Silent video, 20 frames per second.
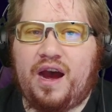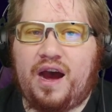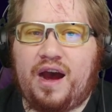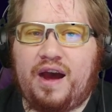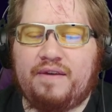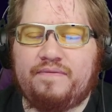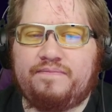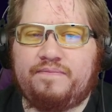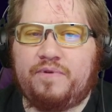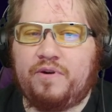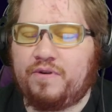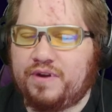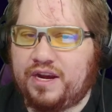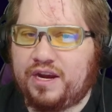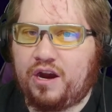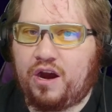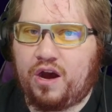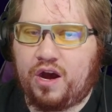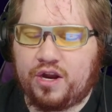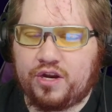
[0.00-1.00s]
I've put
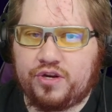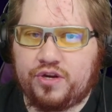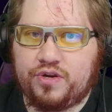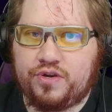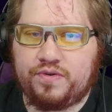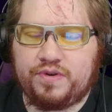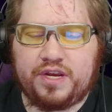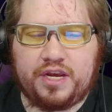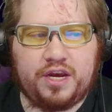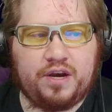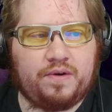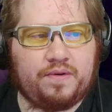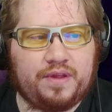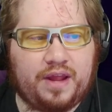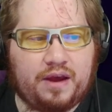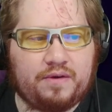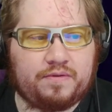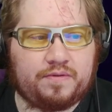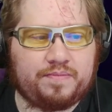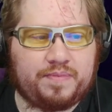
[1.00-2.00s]
it onto Yu-Gi-Oh! And
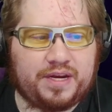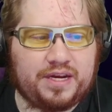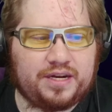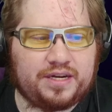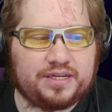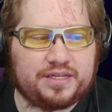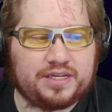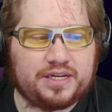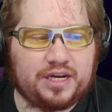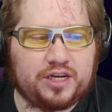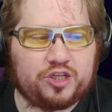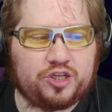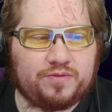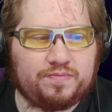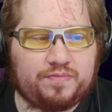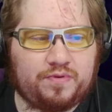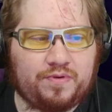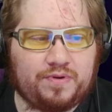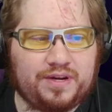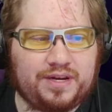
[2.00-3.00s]
that will be a discussion
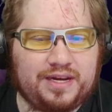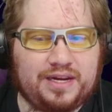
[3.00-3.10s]
point